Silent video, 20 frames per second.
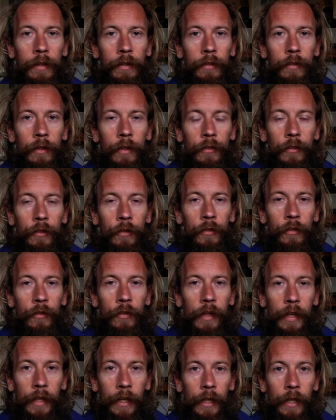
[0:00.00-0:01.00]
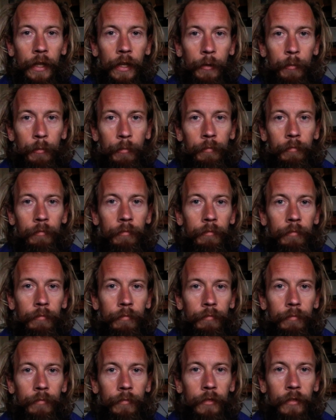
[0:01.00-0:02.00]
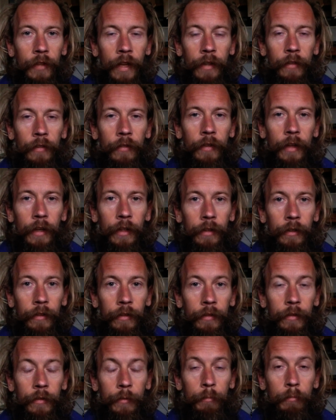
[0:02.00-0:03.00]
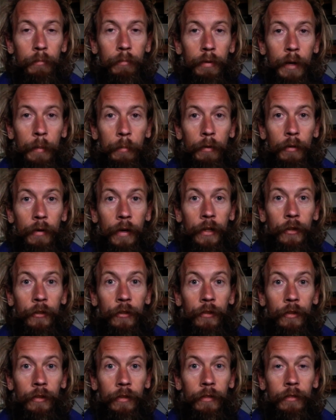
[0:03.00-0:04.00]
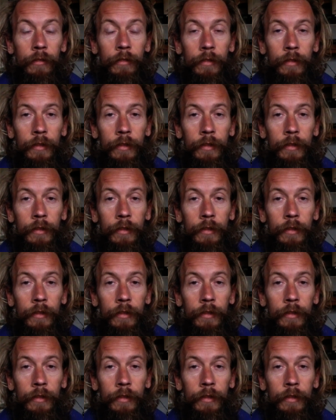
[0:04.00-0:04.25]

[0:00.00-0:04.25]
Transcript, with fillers: So I just sit here, 10 seconds preparation